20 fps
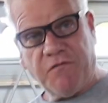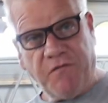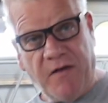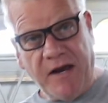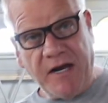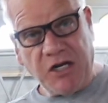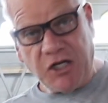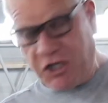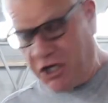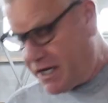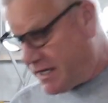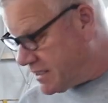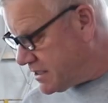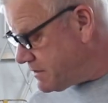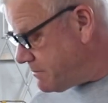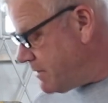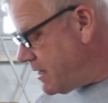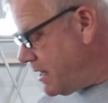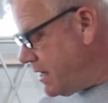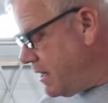finish
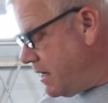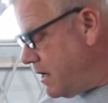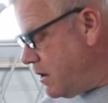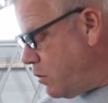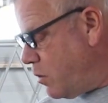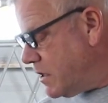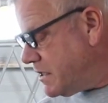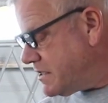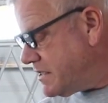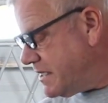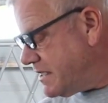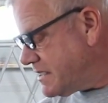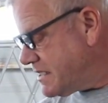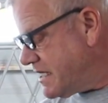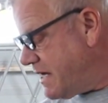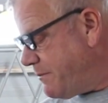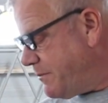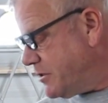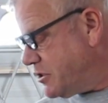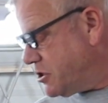is, once this
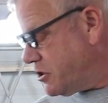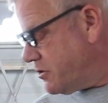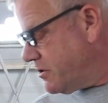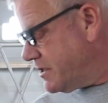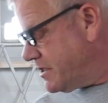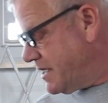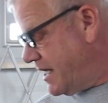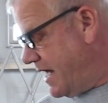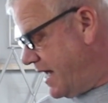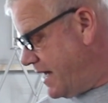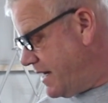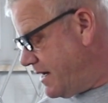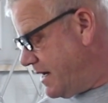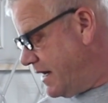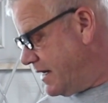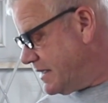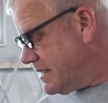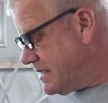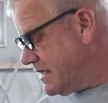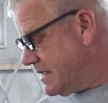temperature is hit
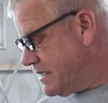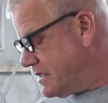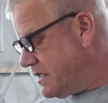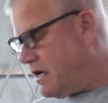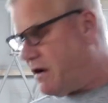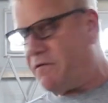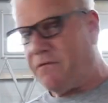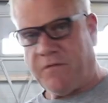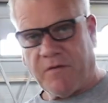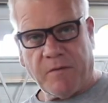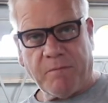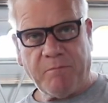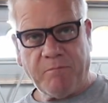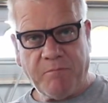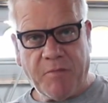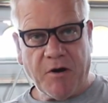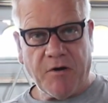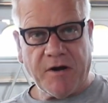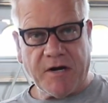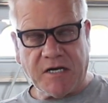and it sits there for a
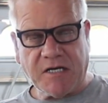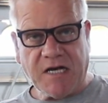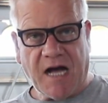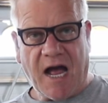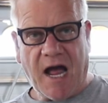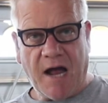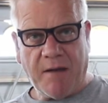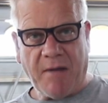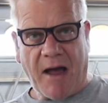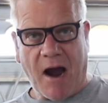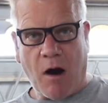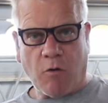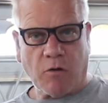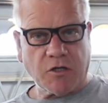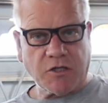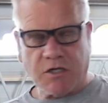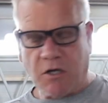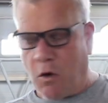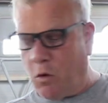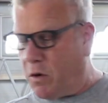period of time, hour
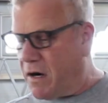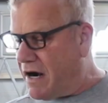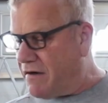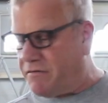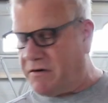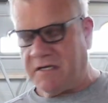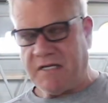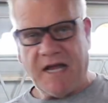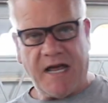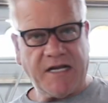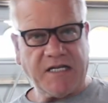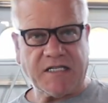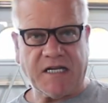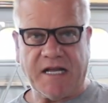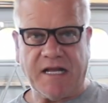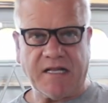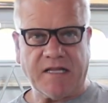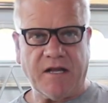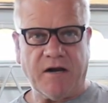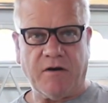or so, whatever it takes to
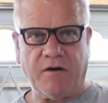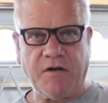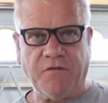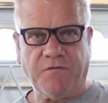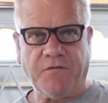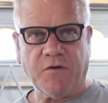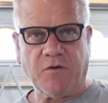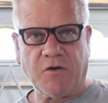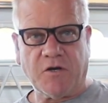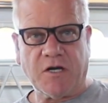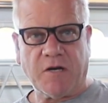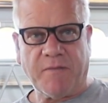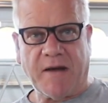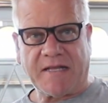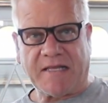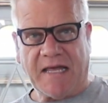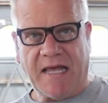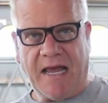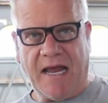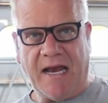get there, and you feel good
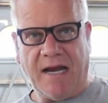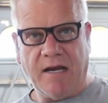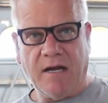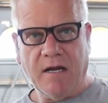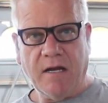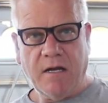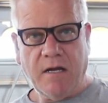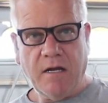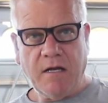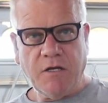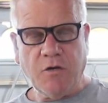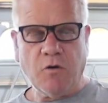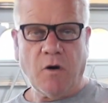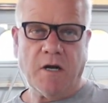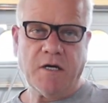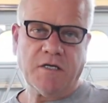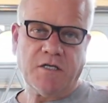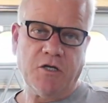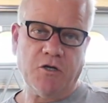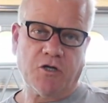about the heat, you
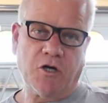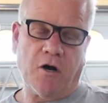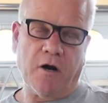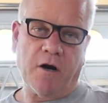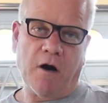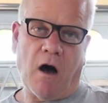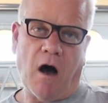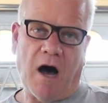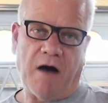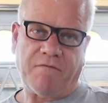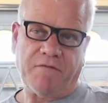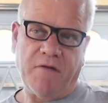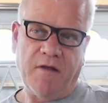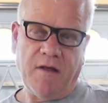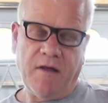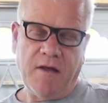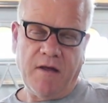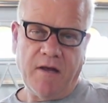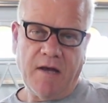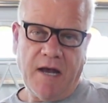turn it off.
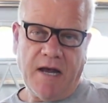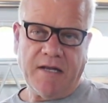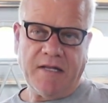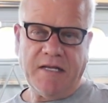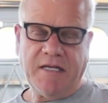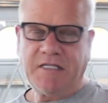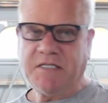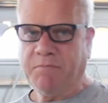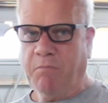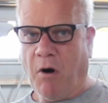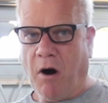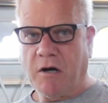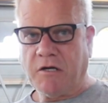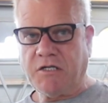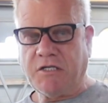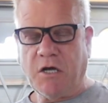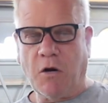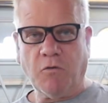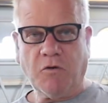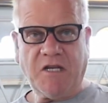And these
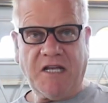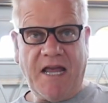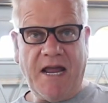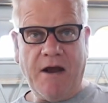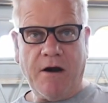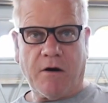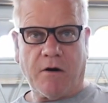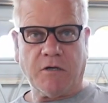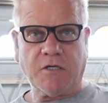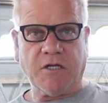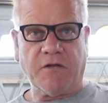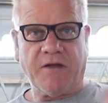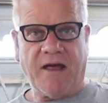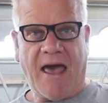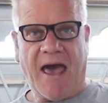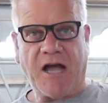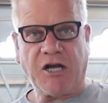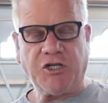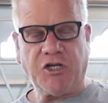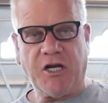parts don't cure till they
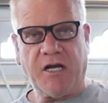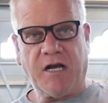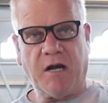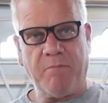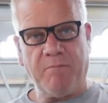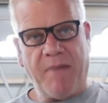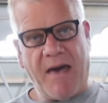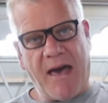actually come